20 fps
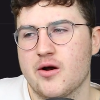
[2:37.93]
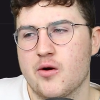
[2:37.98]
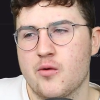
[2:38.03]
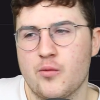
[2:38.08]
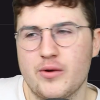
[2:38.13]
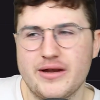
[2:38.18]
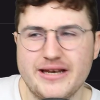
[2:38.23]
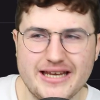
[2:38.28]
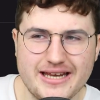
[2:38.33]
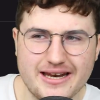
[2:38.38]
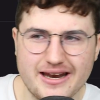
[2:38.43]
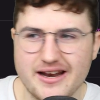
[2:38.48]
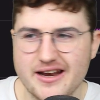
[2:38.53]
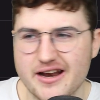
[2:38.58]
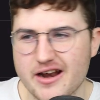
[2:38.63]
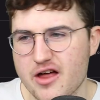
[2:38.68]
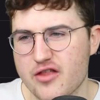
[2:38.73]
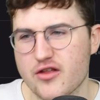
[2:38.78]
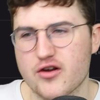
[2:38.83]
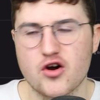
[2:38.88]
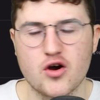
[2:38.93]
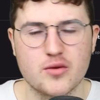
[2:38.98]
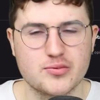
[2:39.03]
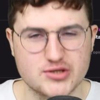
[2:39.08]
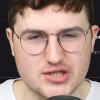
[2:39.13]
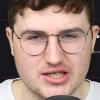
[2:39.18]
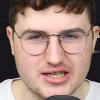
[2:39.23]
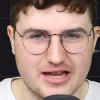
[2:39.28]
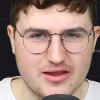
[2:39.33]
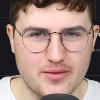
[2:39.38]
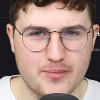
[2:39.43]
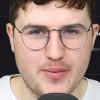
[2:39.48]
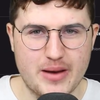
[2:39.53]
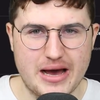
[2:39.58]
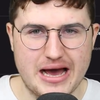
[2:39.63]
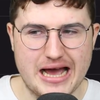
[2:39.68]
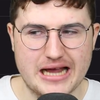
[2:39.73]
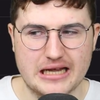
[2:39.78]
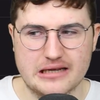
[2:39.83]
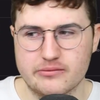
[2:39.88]
We needed another option at the
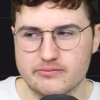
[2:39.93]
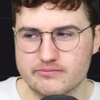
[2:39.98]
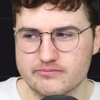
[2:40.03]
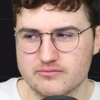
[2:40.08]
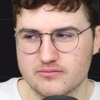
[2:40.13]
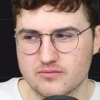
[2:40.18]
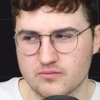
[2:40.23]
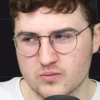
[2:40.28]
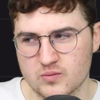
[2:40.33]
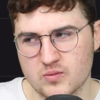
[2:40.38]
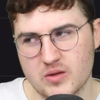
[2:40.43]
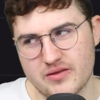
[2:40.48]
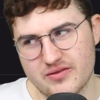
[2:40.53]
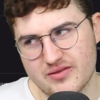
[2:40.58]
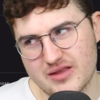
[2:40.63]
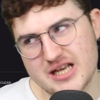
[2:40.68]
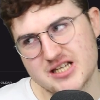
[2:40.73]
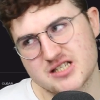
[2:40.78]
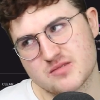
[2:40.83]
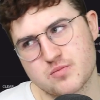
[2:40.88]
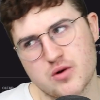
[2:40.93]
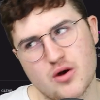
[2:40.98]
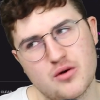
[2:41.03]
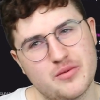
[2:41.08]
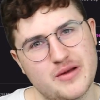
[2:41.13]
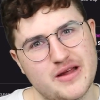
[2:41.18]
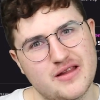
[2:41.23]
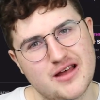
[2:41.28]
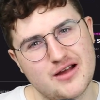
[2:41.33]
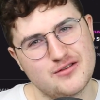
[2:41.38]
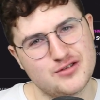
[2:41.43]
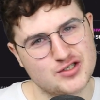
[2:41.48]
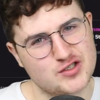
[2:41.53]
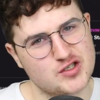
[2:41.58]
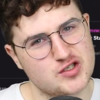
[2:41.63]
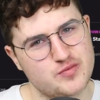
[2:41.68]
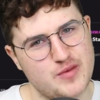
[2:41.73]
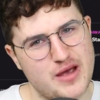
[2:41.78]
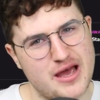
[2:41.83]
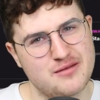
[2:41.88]
back. This probably allowed us
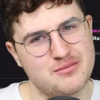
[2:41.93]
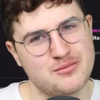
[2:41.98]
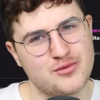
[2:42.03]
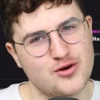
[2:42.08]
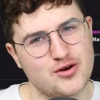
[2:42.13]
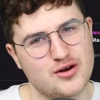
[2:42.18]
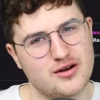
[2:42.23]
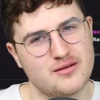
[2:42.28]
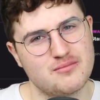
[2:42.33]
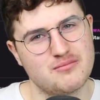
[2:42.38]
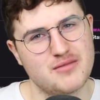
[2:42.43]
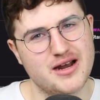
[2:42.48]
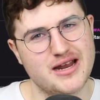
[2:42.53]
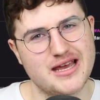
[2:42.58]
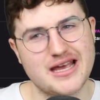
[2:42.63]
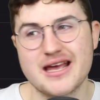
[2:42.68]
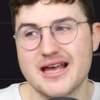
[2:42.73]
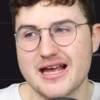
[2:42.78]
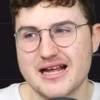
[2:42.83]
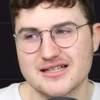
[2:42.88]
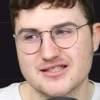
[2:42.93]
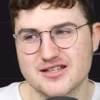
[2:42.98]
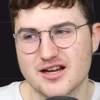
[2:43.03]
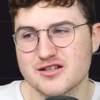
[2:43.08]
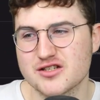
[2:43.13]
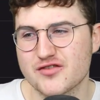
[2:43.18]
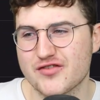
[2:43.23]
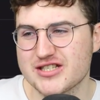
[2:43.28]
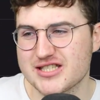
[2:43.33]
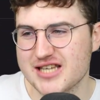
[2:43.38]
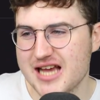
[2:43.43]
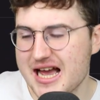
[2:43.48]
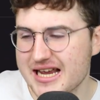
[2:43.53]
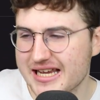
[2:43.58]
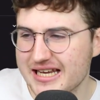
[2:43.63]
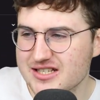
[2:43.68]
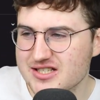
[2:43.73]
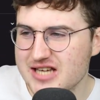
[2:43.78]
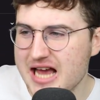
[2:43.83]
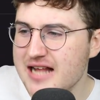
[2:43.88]
to spend more money in terms of
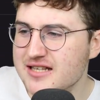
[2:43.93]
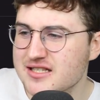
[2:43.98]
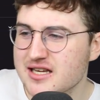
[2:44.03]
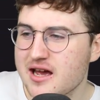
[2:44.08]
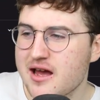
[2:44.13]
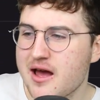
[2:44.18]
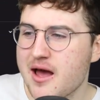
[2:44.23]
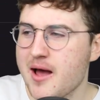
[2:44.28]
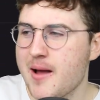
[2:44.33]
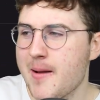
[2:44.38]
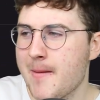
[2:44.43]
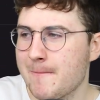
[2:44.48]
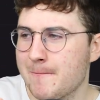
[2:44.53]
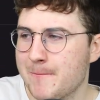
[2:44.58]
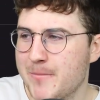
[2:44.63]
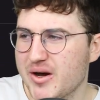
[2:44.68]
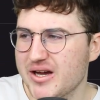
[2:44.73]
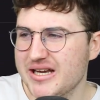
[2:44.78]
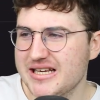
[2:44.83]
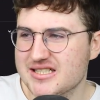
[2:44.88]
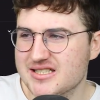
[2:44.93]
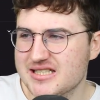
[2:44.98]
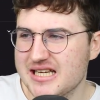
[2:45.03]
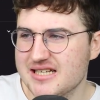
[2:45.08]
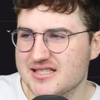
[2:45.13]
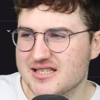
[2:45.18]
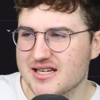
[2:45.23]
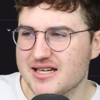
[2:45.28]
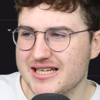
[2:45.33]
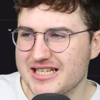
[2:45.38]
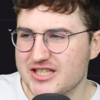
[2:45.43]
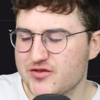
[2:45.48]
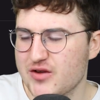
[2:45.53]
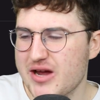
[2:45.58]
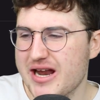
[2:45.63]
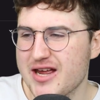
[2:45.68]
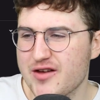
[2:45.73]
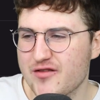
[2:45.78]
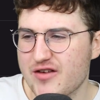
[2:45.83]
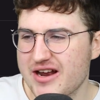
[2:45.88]
attacking sets, but he's decent. He's
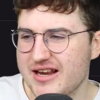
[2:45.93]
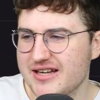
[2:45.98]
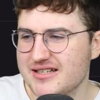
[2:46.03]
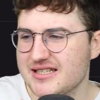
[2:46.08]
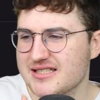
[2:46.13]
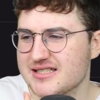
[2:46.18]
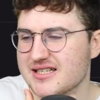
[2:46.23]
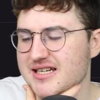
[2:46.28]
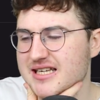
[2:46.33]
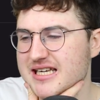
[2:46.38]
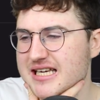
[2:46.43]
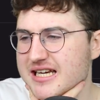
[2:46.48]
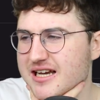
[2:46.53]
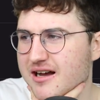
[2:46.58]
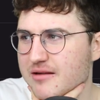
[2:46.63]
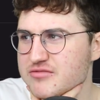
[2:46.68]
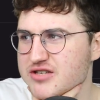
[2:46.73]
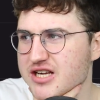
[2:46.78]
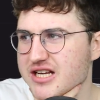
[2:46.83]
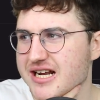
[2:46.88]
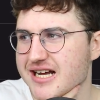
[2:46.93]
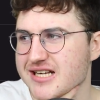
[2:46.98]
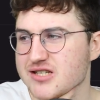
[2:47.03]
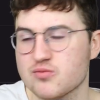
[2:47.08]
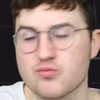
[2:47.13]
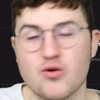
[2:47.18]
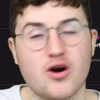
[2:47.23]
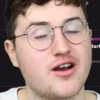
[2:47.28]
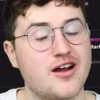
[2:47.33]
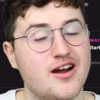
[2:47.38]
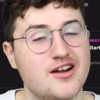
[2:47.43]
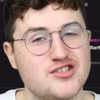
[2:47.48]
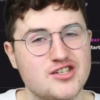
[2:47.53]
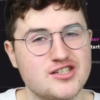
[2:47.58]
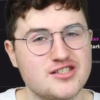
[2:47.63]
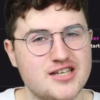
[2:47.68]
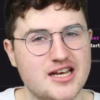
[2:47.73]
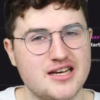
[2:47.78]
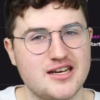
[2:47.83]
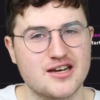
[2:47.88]
very decent. He comes in as one
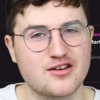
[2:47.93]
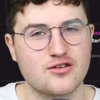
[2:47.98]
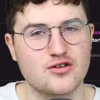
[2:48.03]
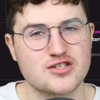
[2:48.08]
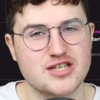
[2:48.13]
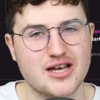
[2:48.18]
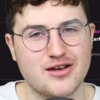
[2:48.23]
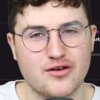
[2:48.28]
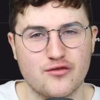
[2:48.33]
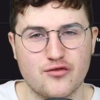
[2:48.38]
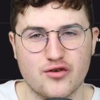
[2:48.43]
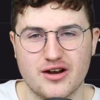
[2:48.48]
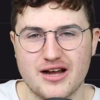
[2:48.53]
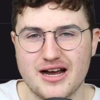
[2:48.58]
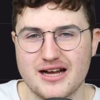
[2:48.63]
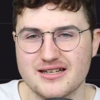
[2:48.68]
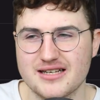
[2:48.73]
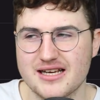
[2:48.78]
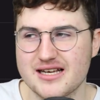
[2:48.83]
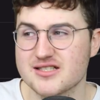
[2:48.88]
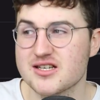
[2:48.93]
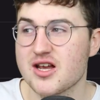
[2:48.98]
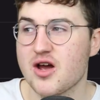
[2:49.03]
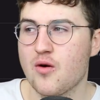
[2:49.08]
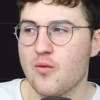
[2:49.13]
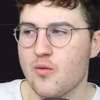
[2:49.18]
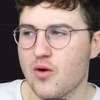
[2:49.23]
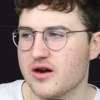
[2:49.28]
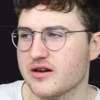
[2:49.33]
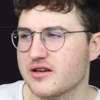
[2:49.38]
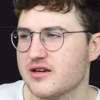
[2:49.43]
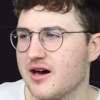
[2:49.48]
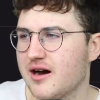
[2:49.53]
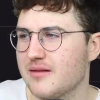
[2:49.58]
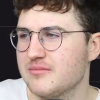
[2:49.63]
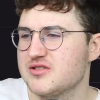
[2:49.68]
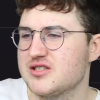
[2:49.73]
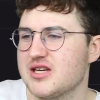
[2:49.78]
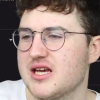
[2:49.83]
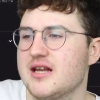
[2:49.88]
Argentinian goes out in Fernandez, one
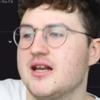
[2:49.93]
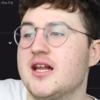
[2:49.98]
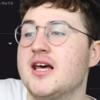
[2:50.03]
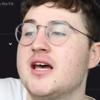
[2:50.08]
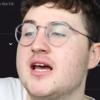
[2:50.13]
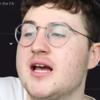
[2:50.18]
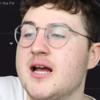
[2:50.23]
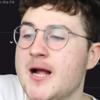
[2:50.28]
comes in.